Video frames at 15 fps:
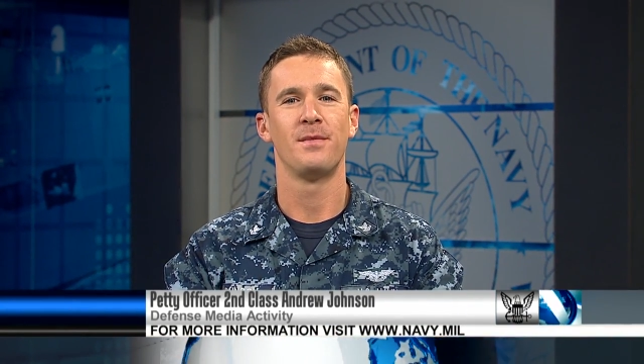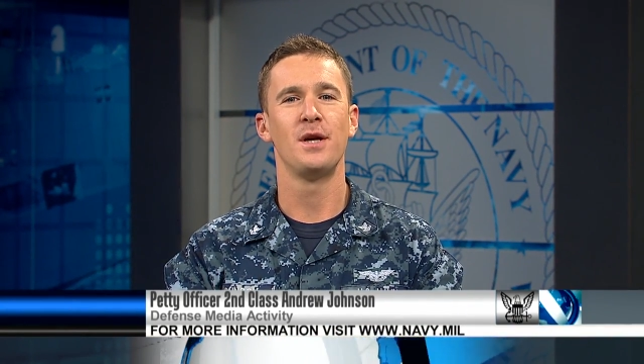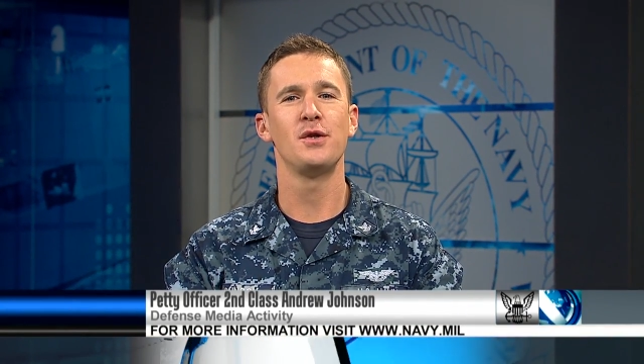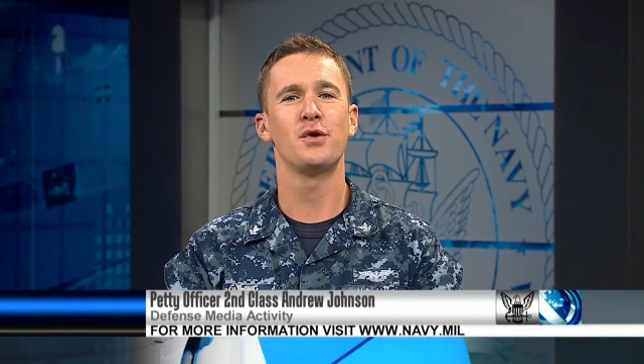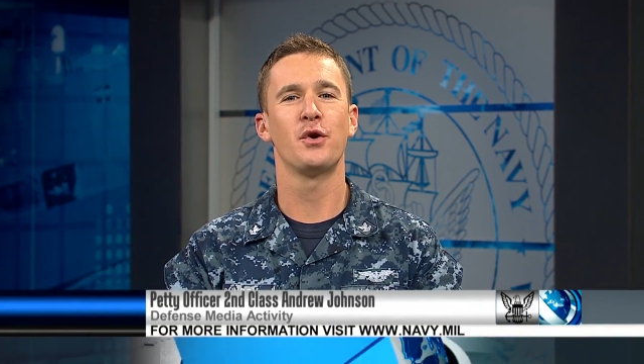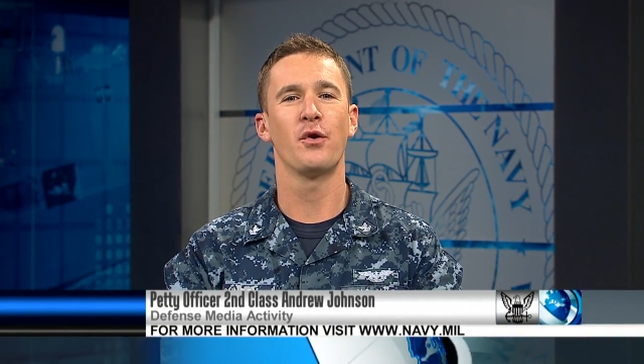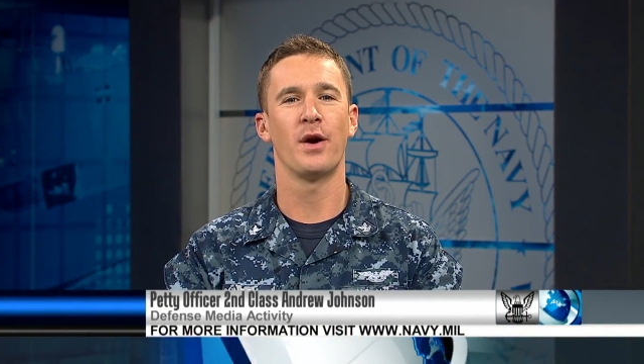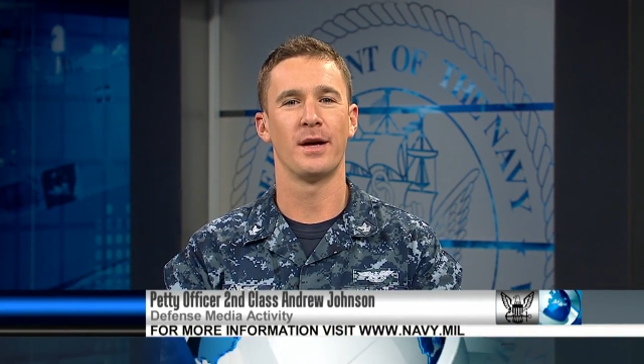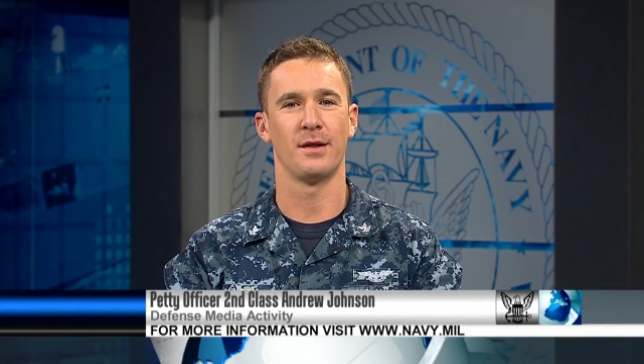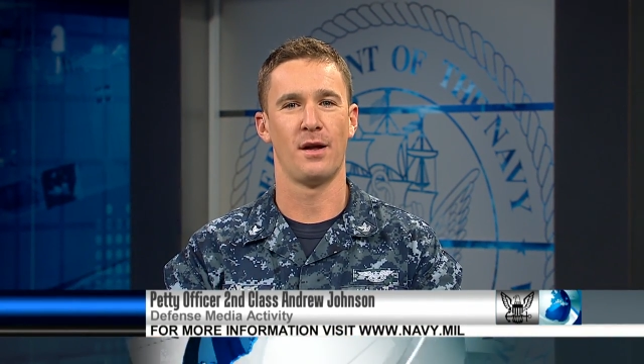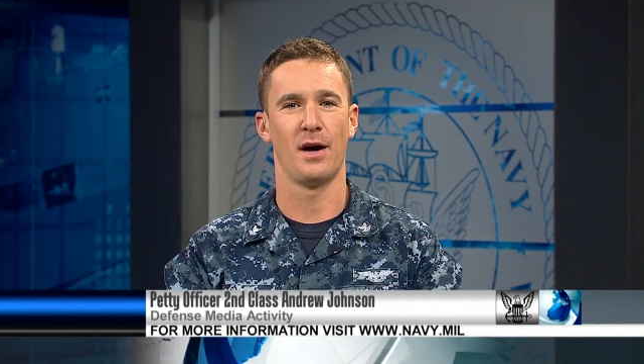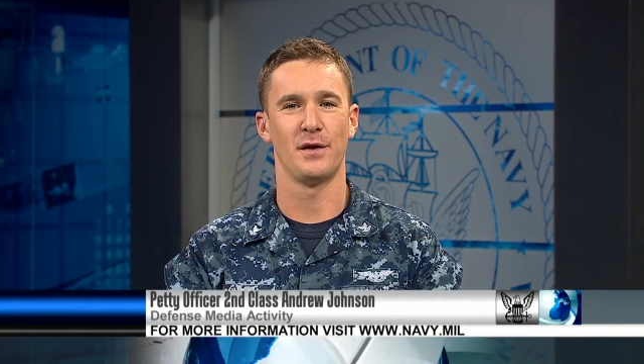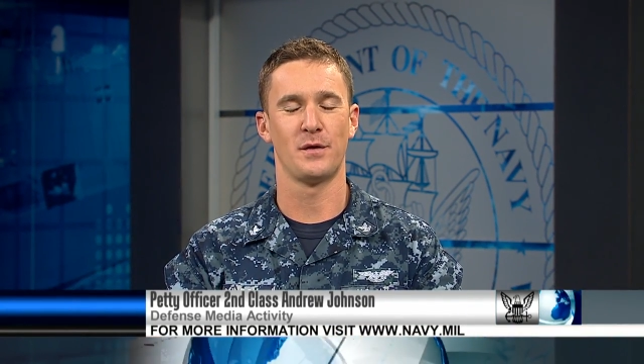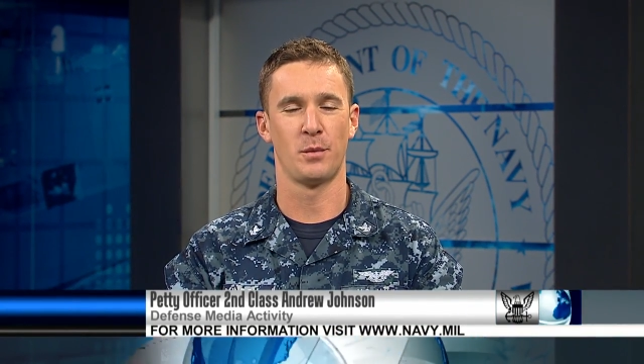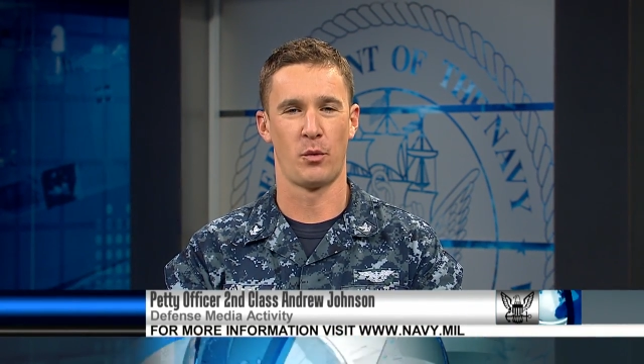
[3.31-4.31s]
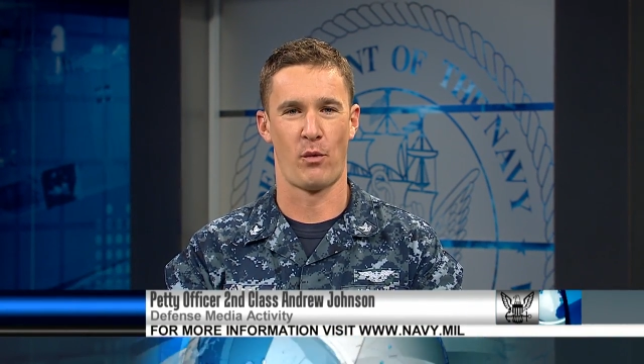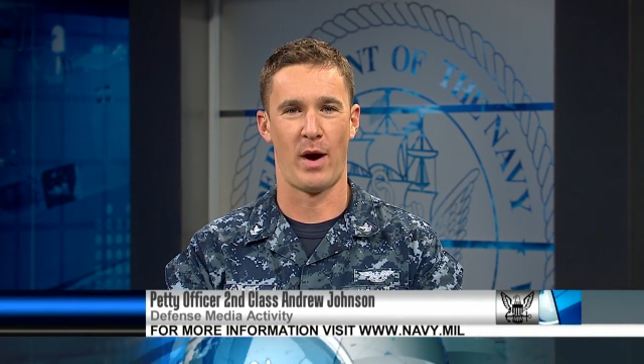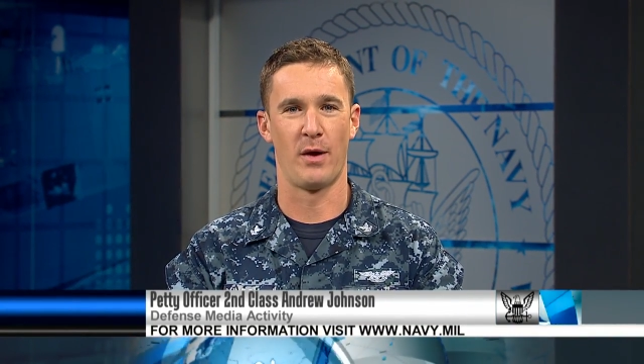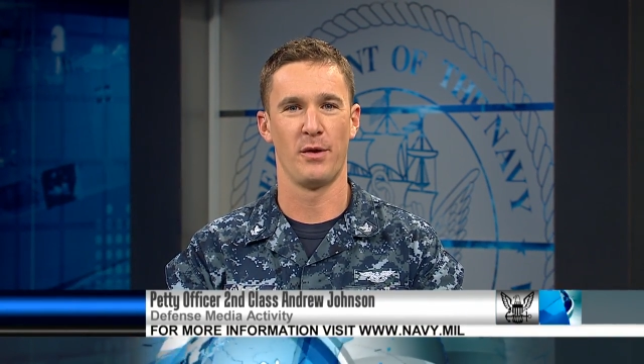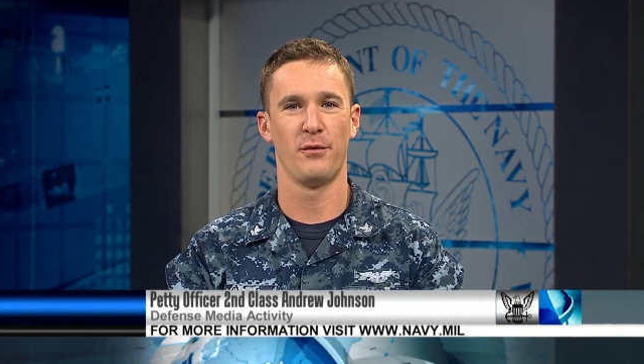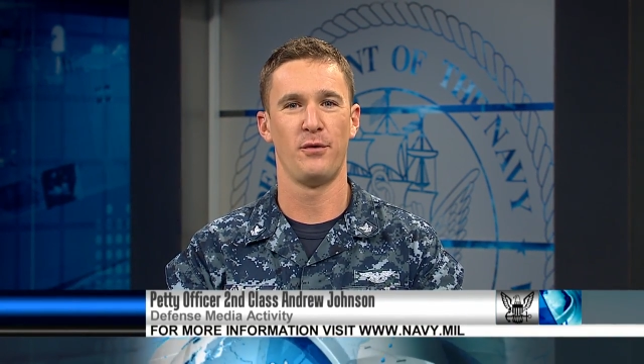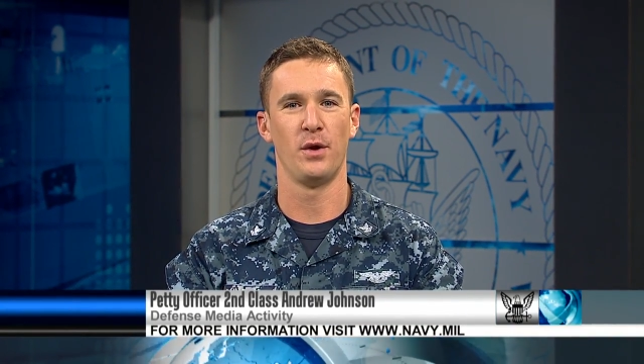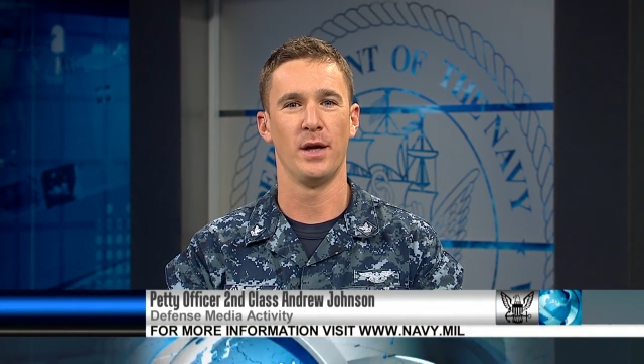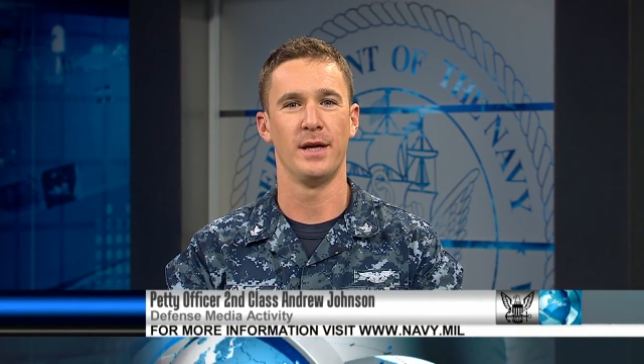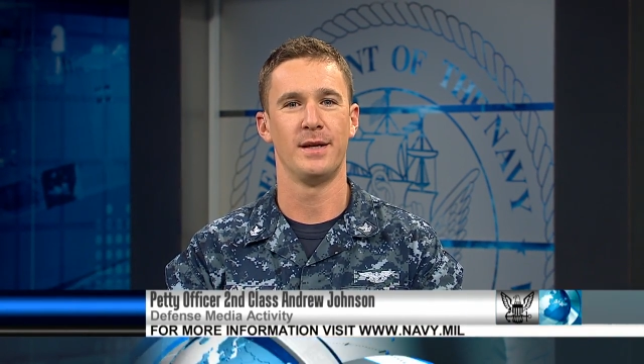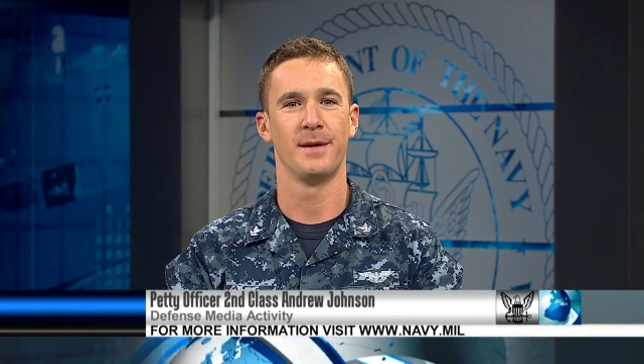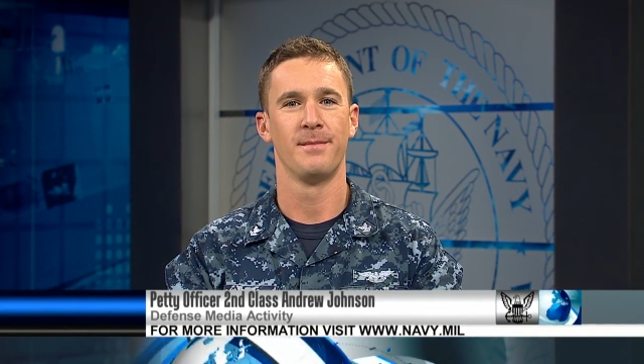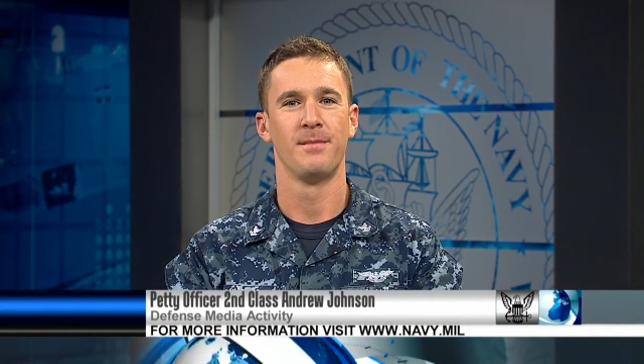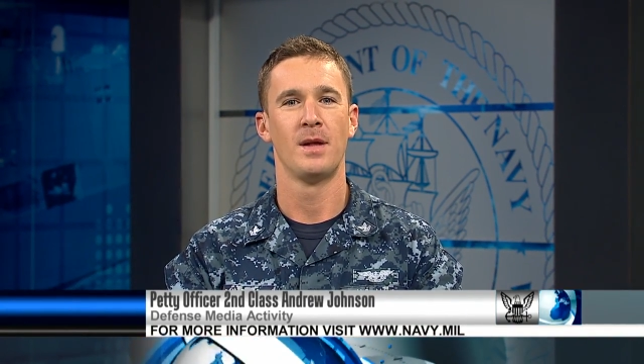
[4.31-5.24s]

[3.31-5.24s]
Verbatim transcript: These are your headlines from around the fleet.